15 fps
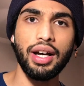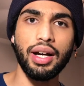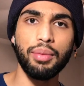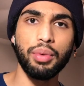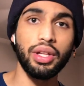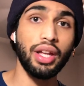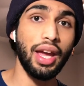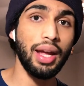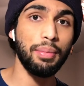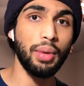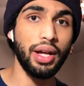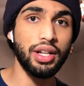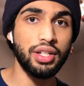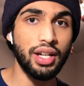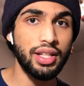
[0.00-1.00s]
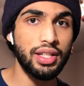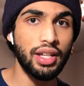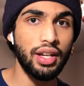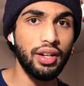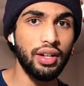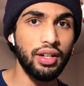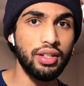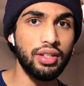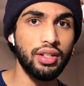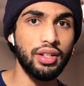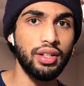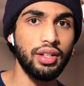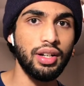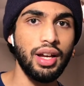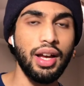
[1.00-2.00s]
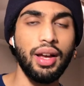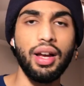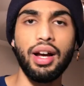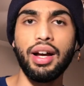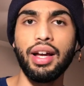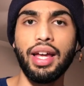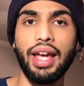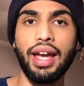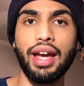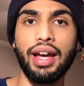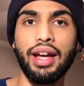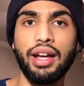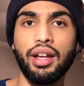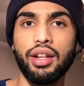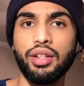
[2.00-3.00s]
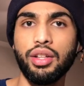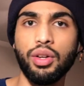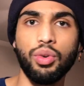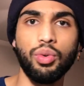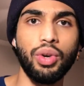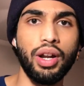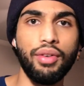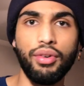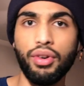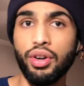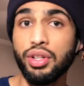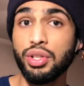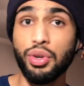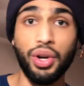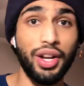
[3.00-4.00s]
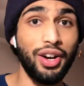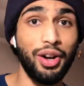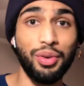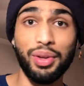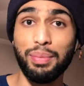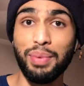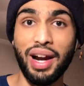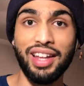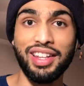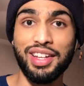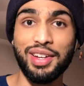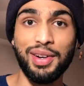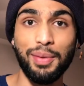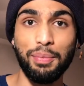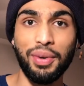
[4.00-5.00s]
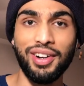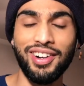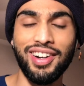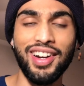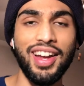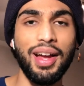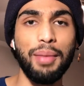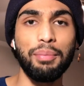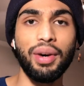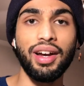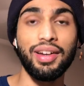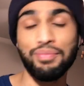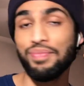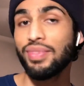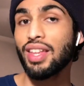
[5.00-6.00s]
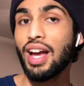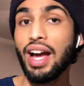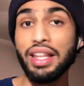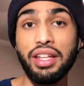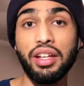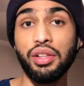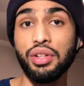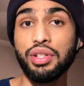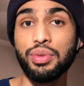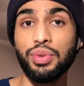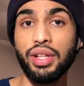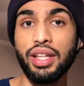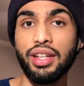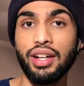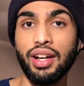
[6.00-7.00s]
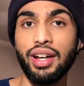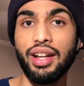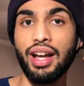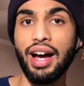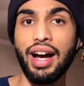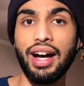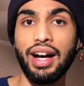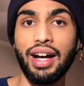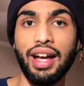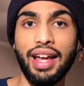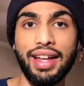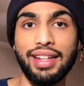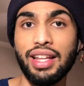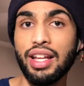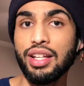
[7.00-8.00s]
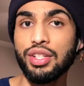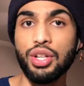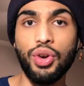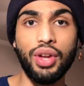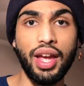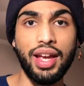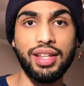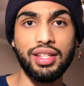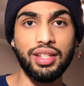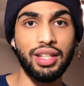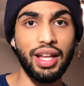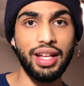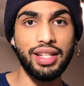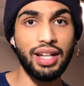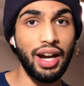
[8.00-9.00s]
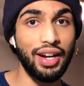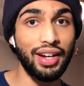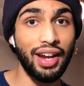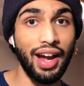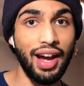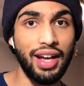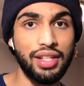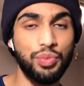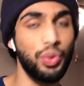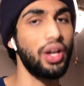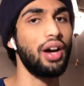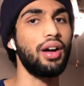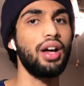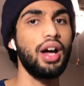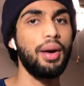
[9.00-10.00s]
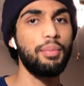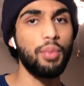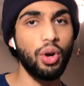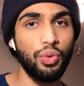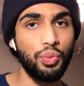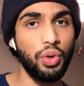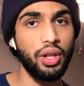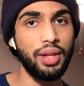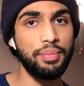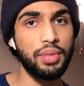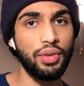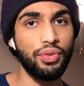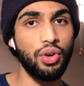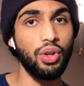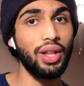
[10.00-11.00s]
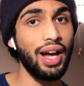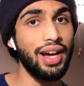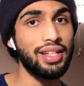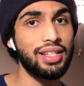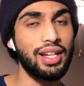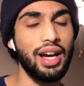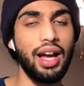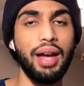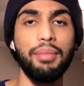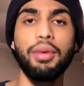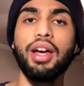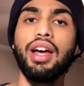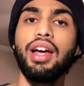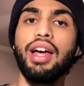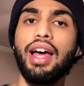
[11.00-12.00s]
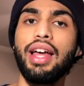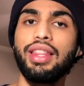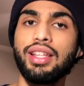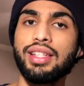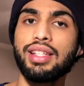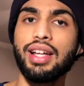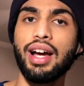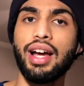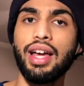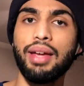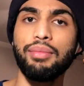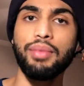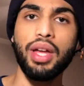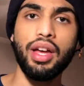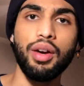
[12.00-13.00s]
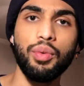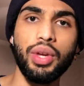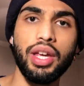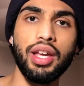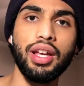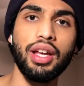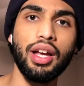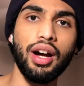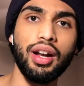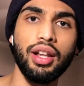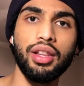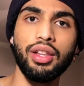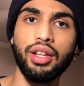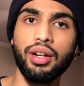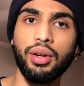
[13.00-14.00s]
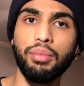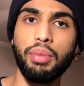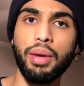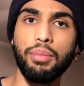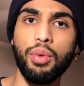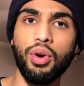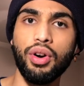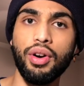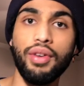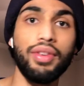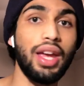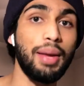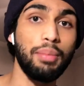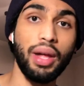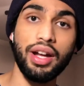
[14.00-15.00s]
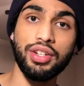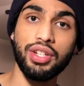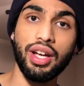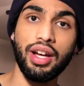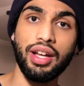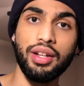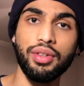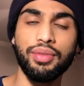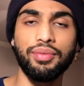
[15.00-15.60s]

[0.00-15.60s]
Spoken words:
with Kate Blanchett's character and whatever is going on with Bradley Cooper, but I think it looks really good, and they showcased the entire cast. We got more Willem Dafoe last time, and this time we got a little bit more of Cate Blanchett